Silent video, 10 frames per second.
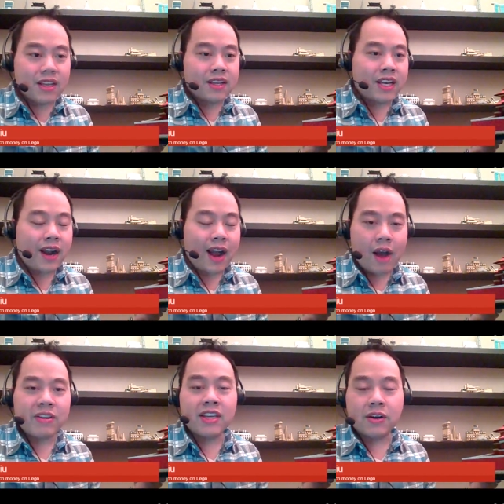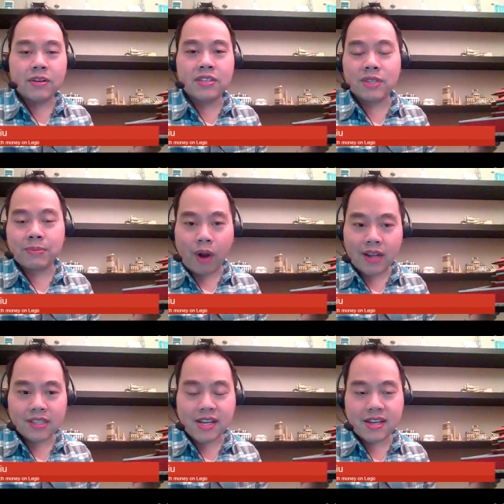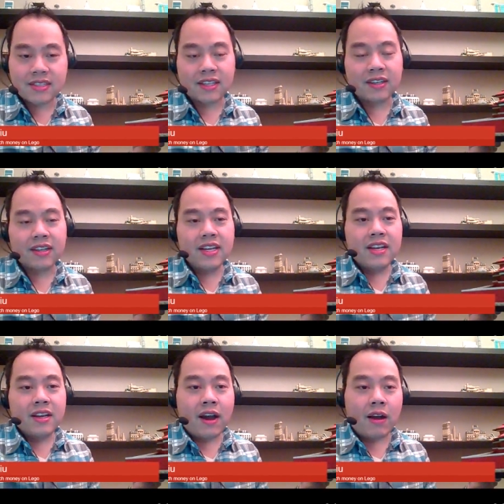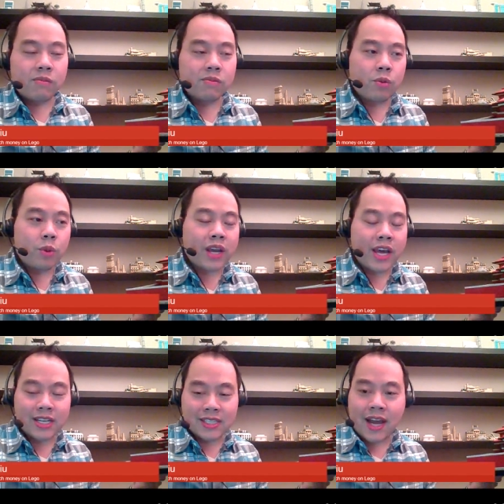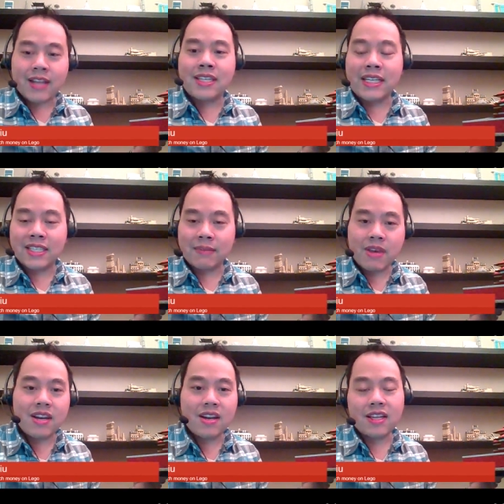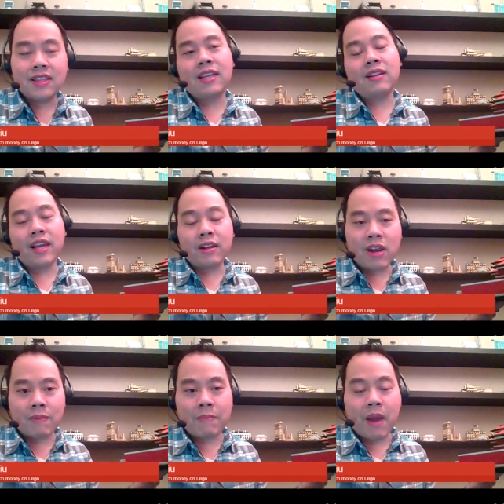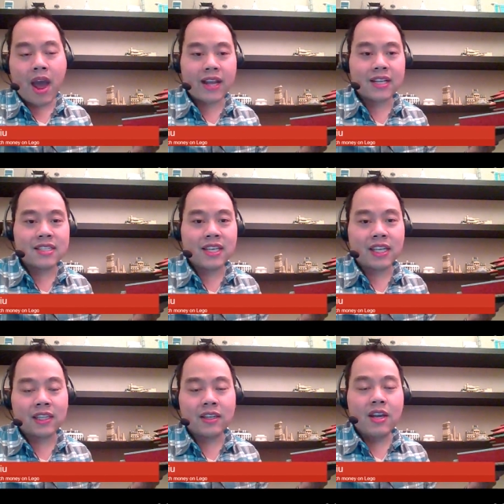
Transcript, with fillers: kind of how he goes through his process and how, what, what, kind of designs he submitted, and then Lego coming back and saying,